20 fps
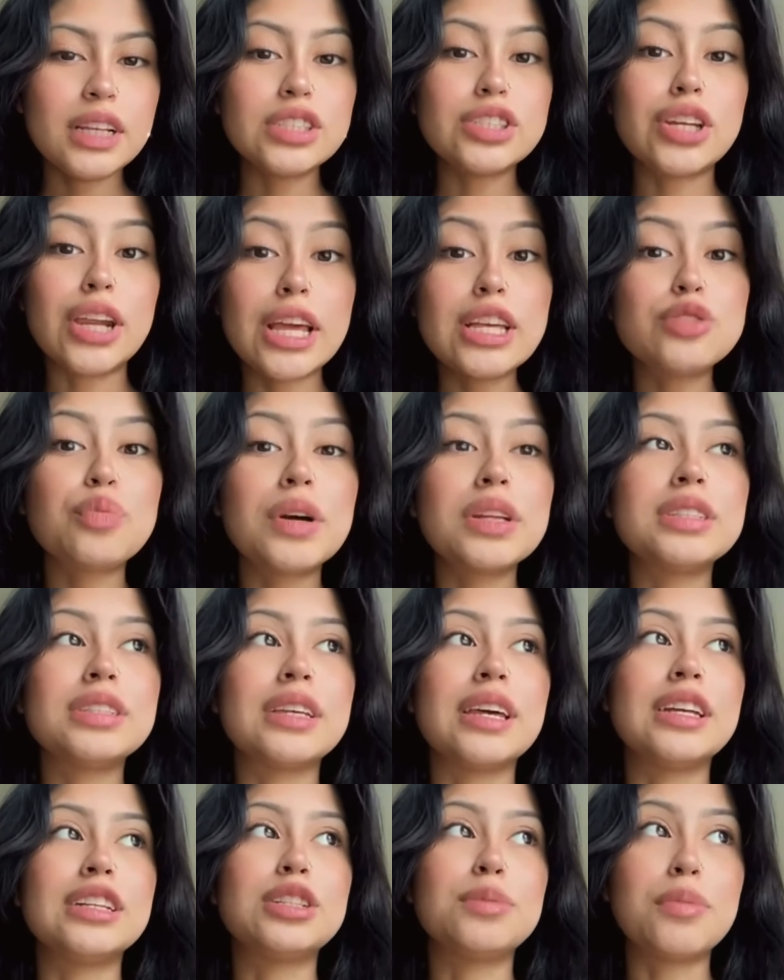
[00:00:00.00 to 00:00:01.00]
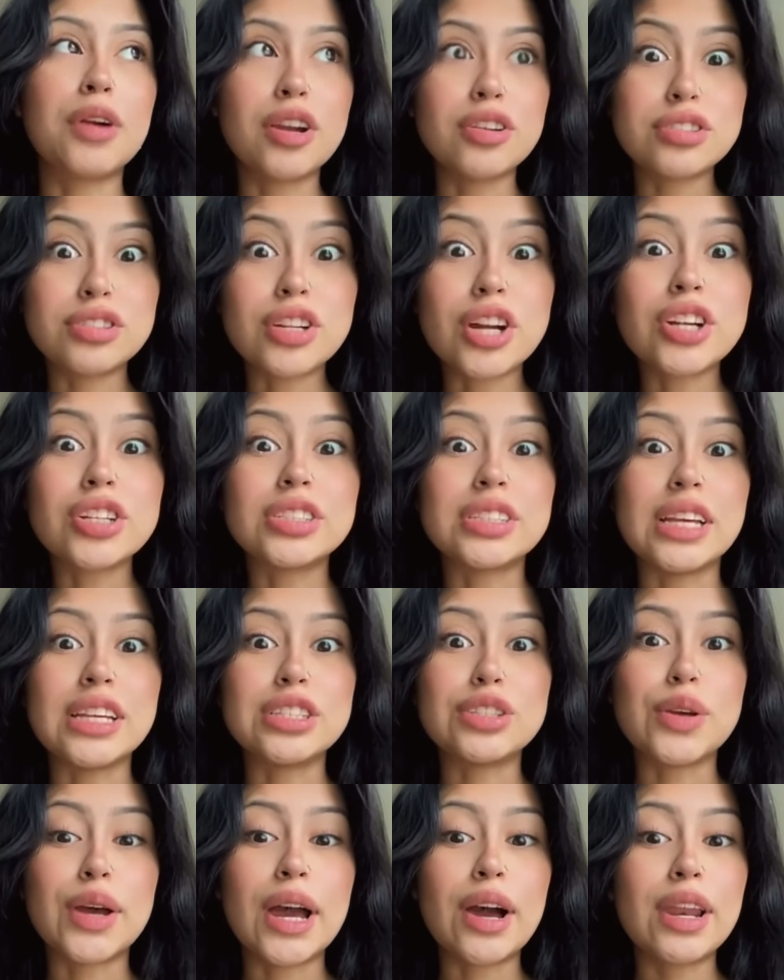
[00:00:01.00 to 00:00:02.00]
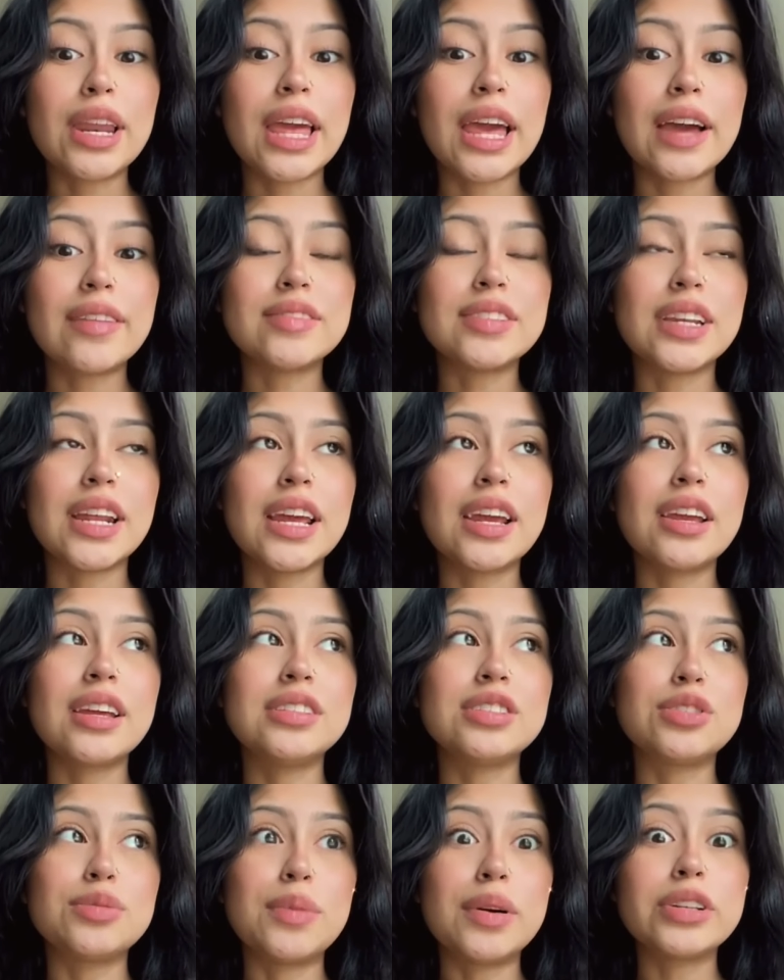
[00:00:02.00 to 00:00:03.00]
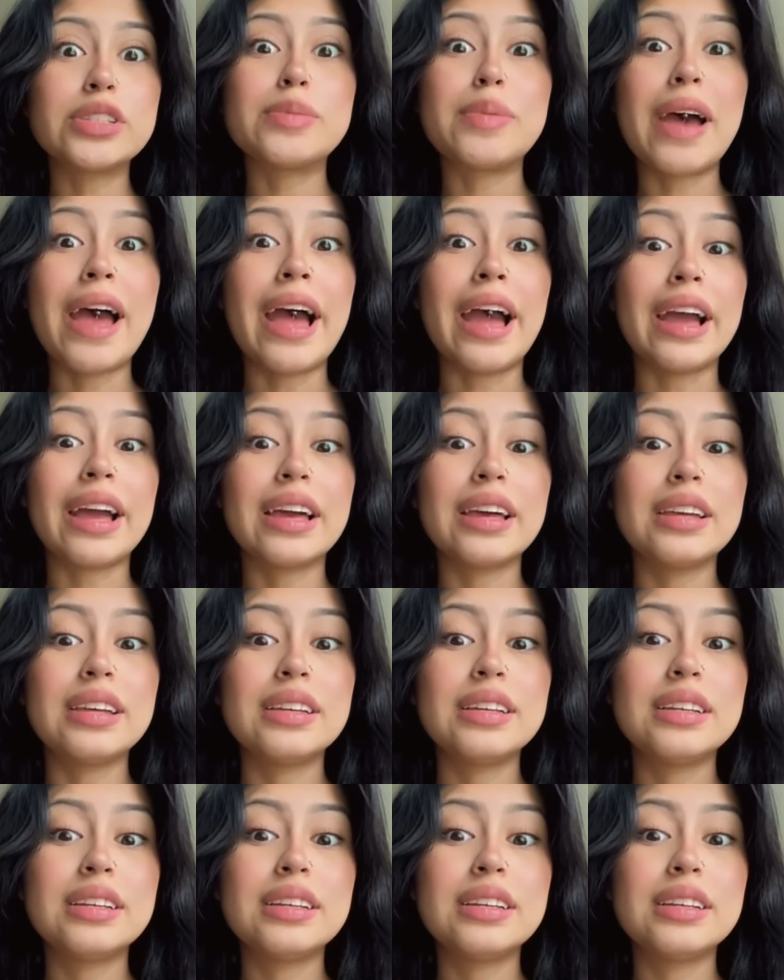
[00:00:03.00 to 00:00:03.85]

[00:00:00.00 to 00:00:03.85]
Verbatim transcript: Today's Wednesday, tomorrow's Thursday, so I only have today and tomorrow to pack.